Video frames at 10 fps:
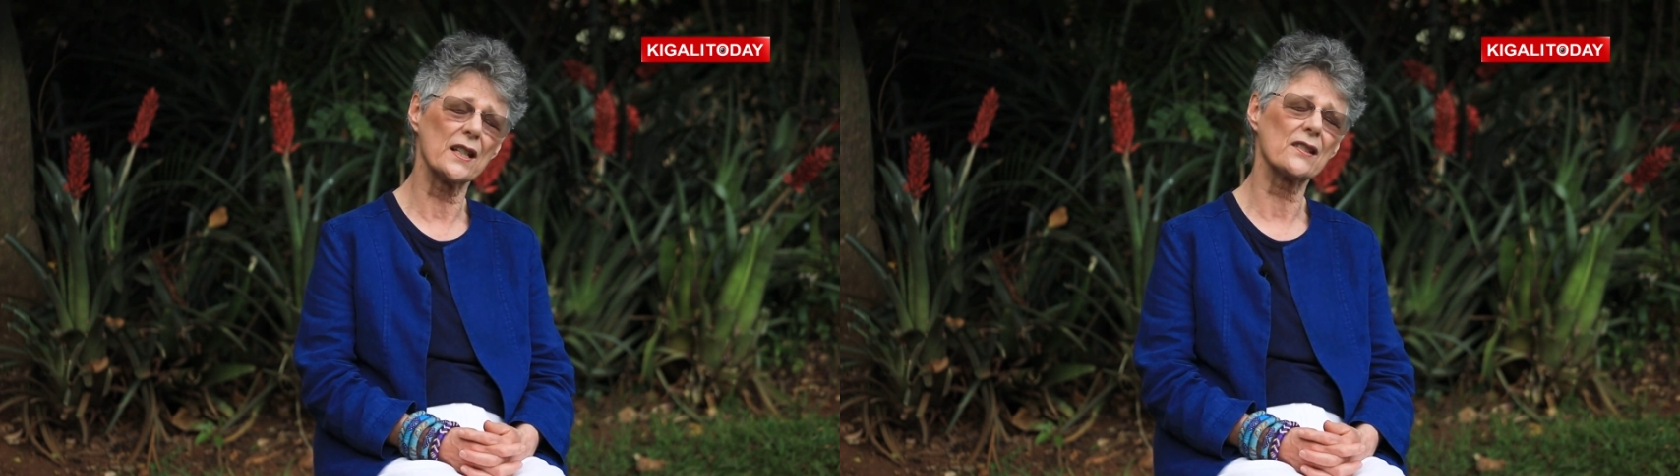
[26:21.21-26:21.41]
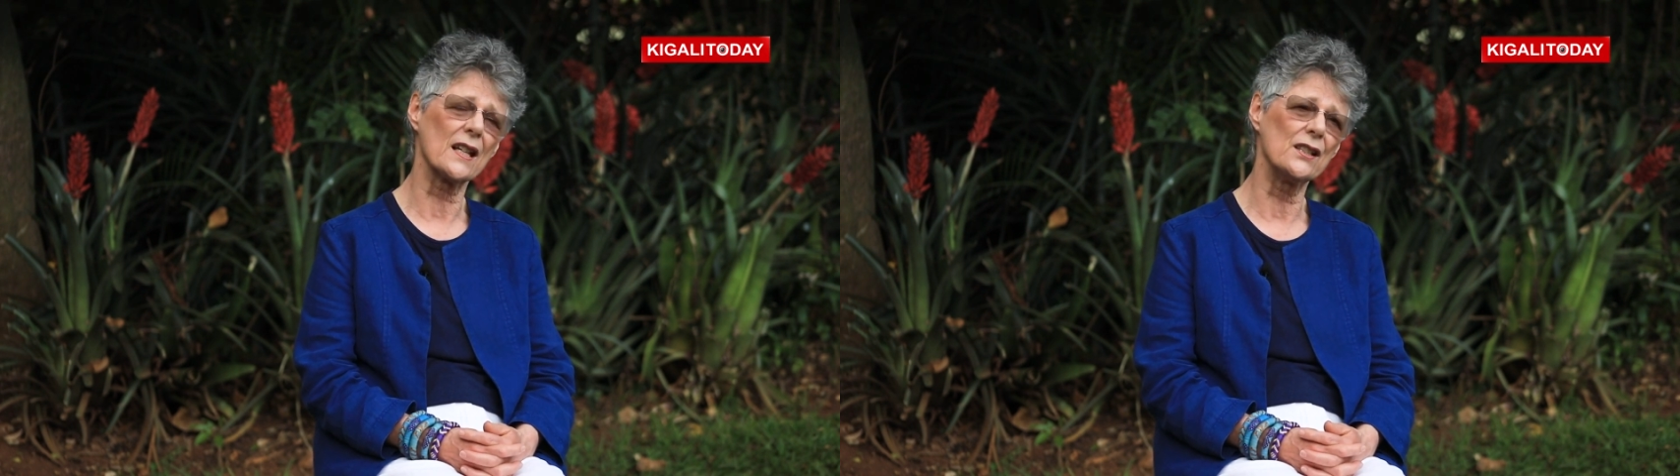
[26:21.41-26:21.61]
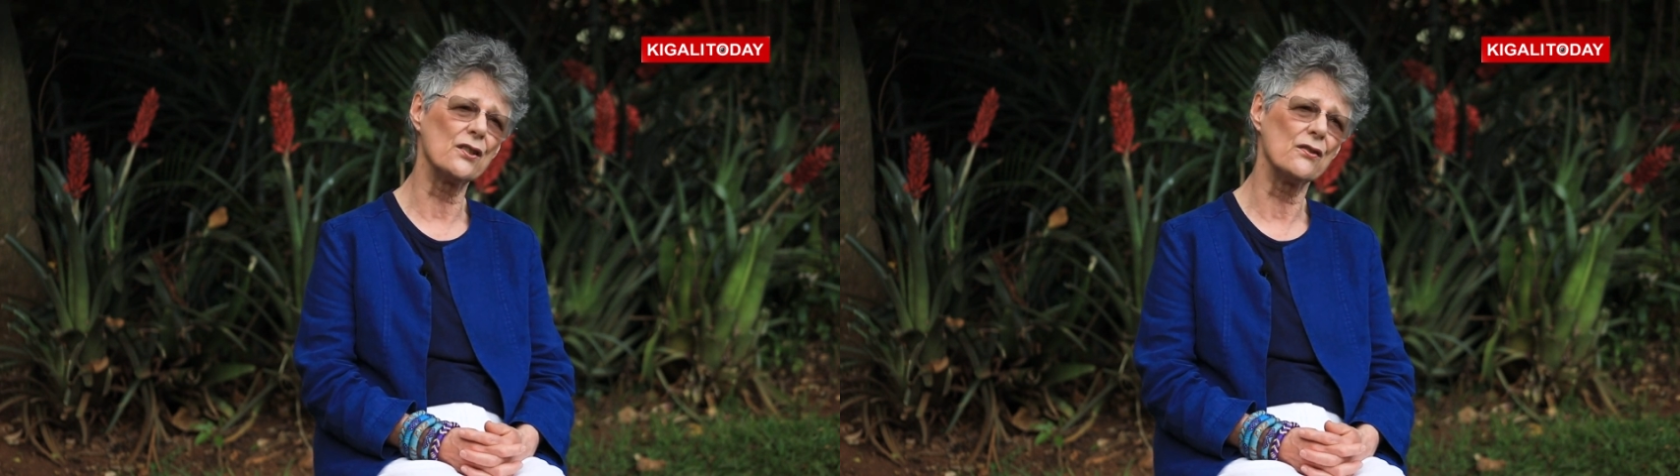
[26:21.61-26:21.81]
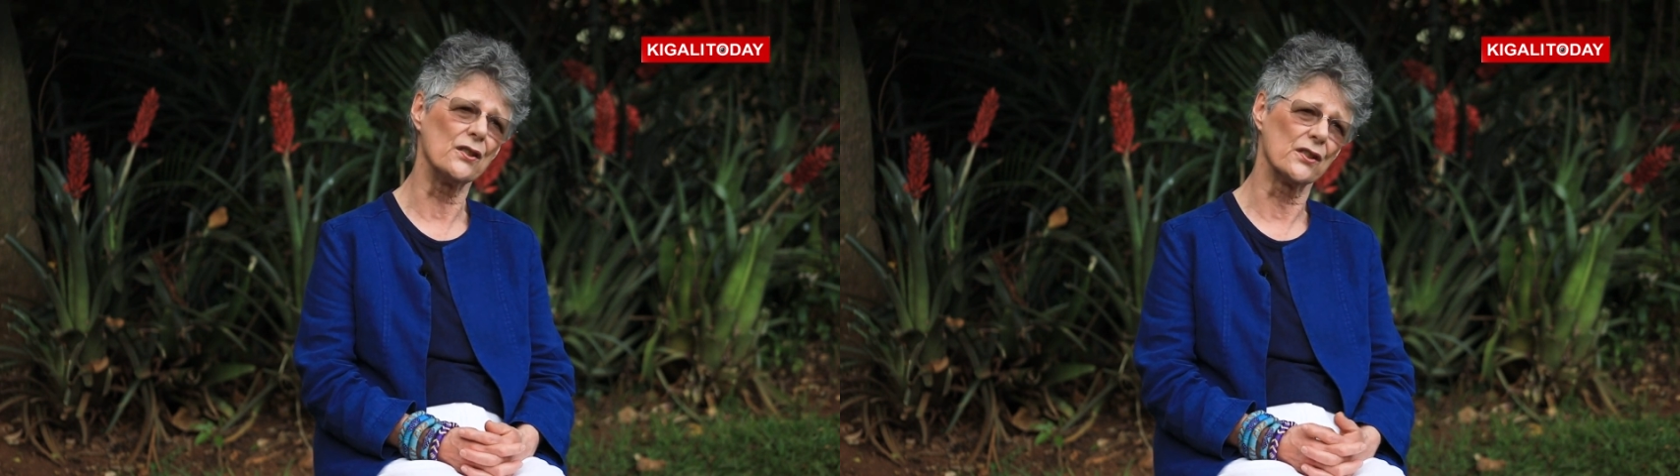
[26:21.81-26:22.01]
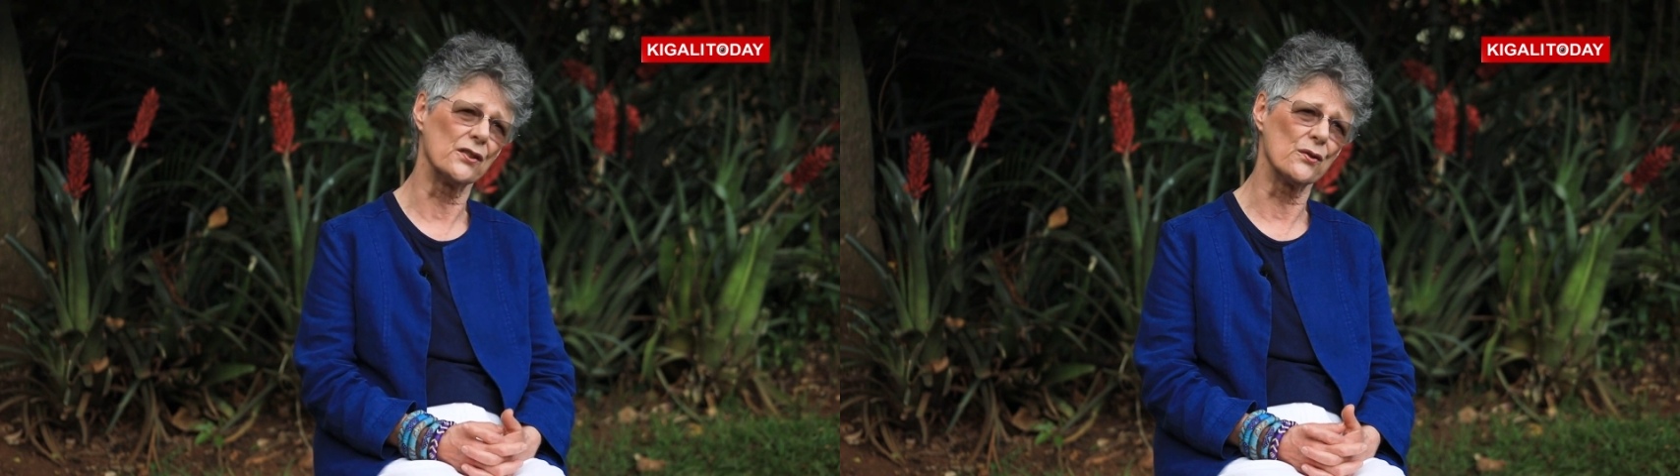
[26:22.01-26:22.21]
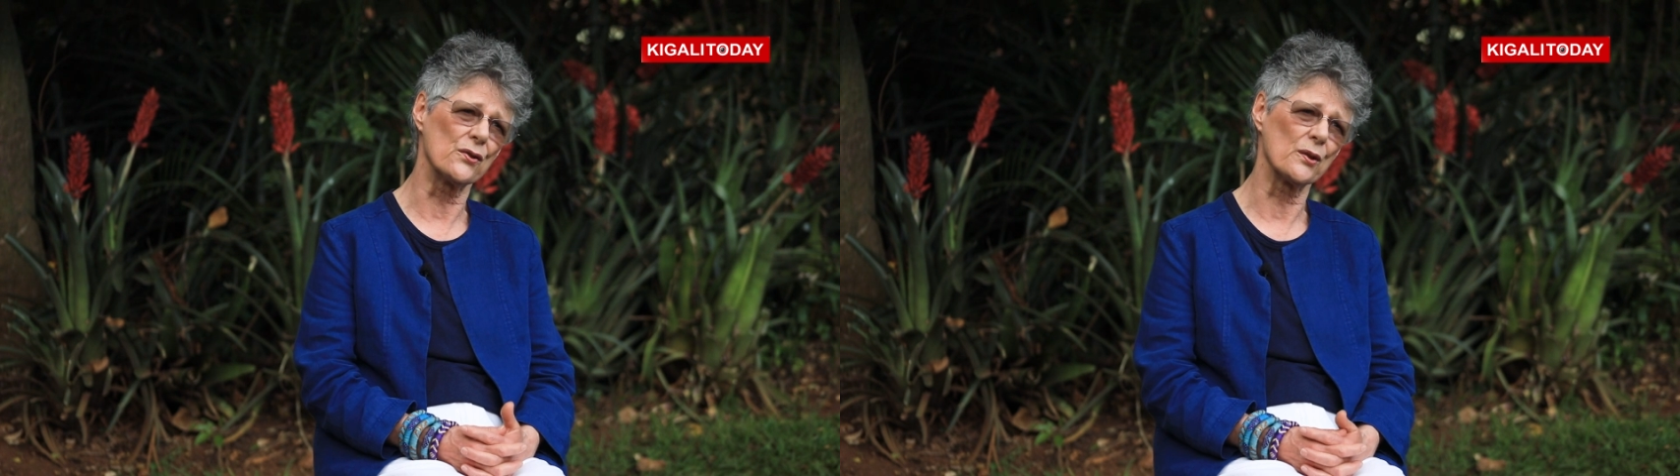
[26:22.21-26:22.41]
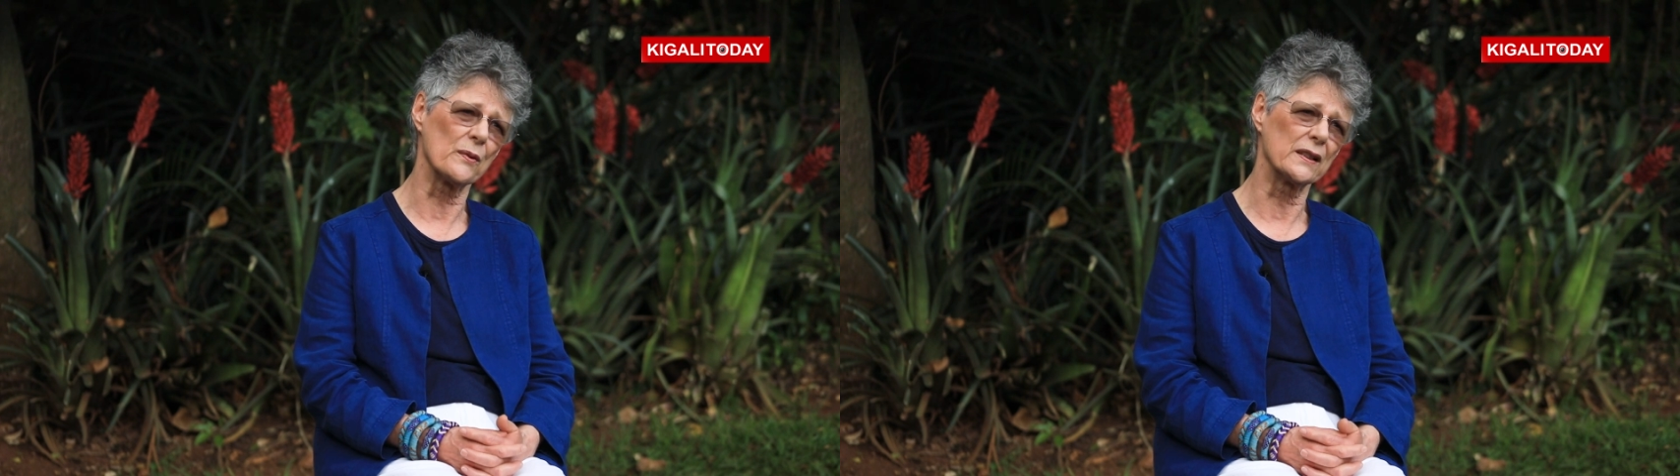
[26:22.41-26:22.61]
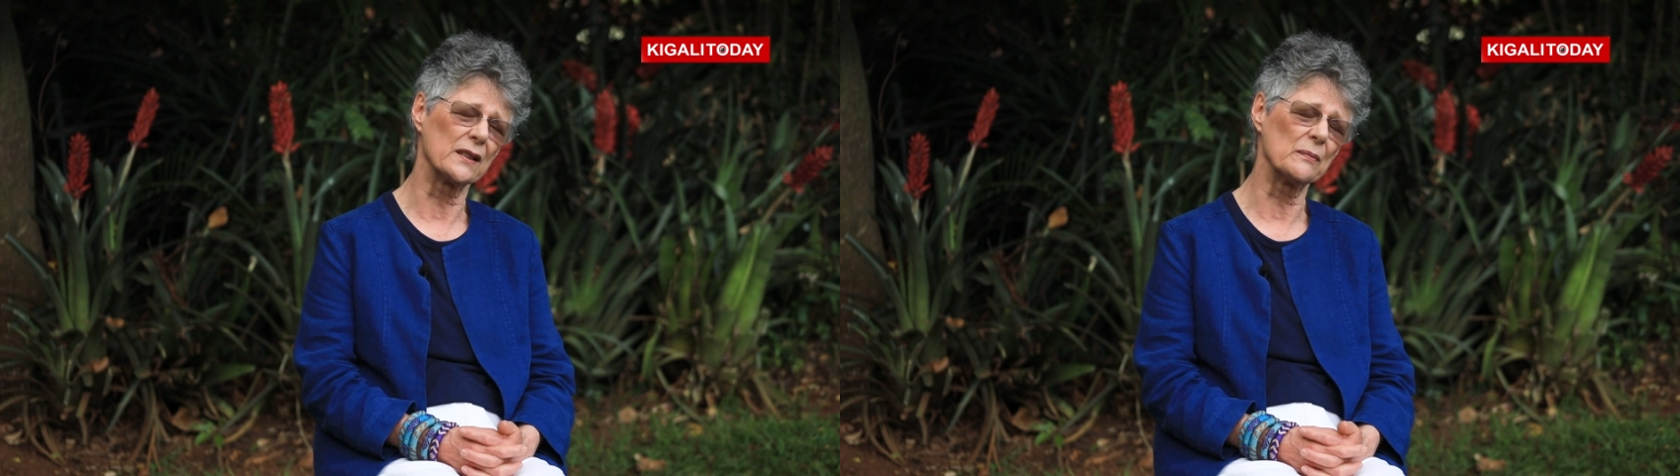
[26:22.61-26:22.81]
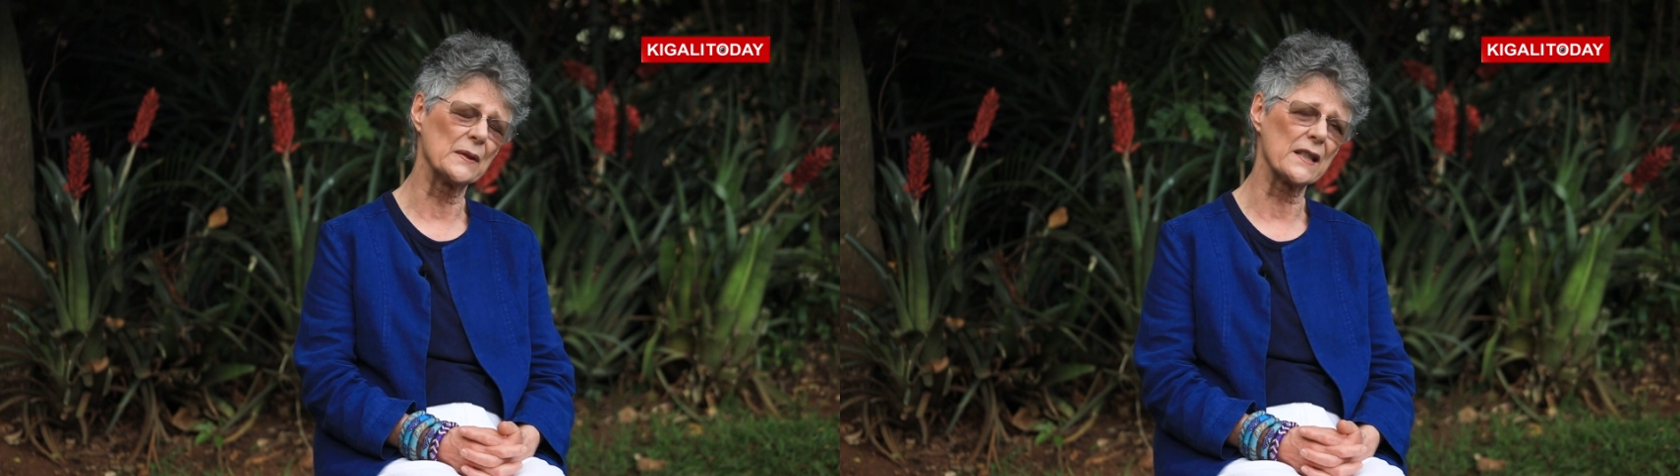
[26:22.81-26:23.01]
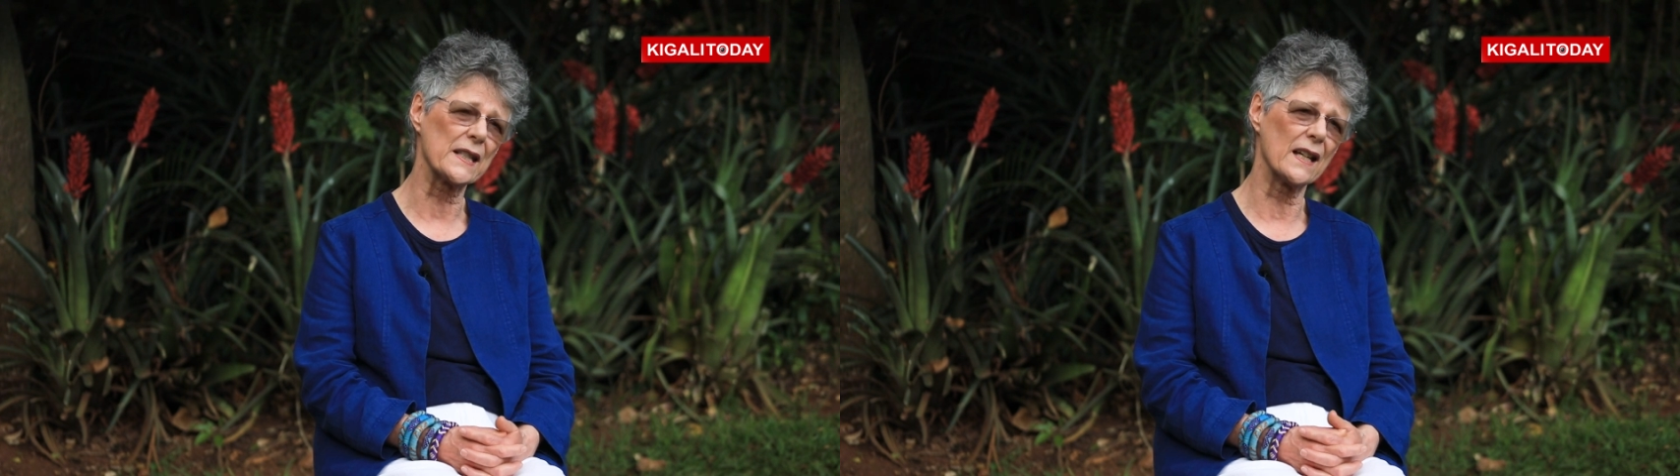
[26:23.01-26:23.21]
Yes, I do use the word
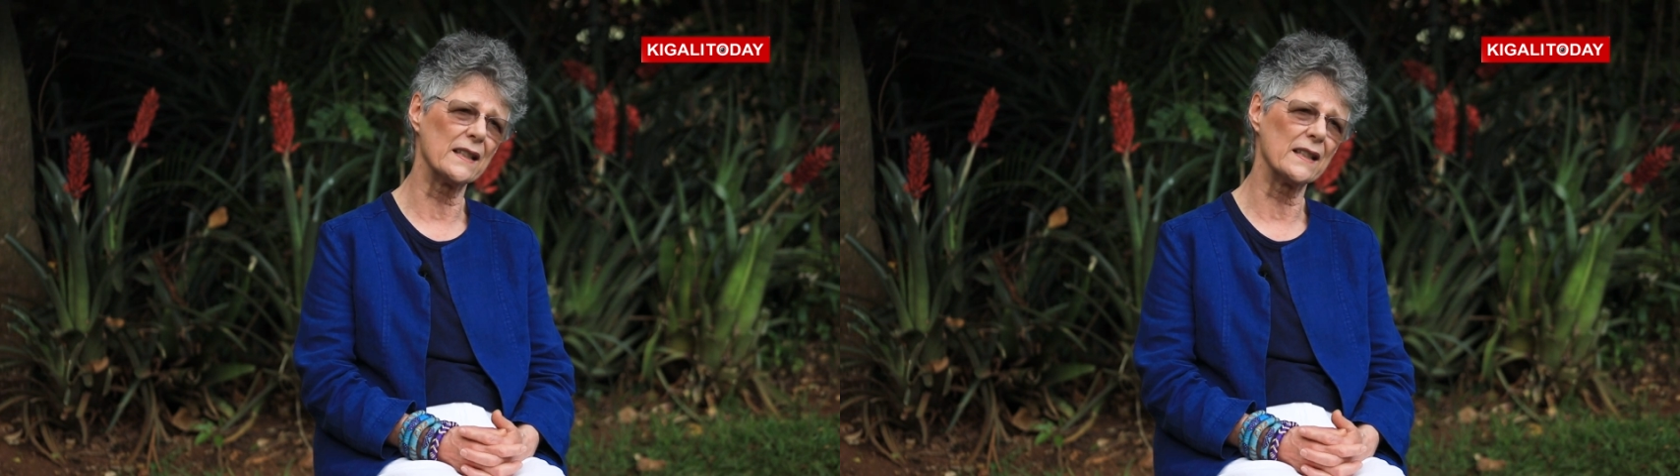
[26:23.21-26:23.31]
complicity.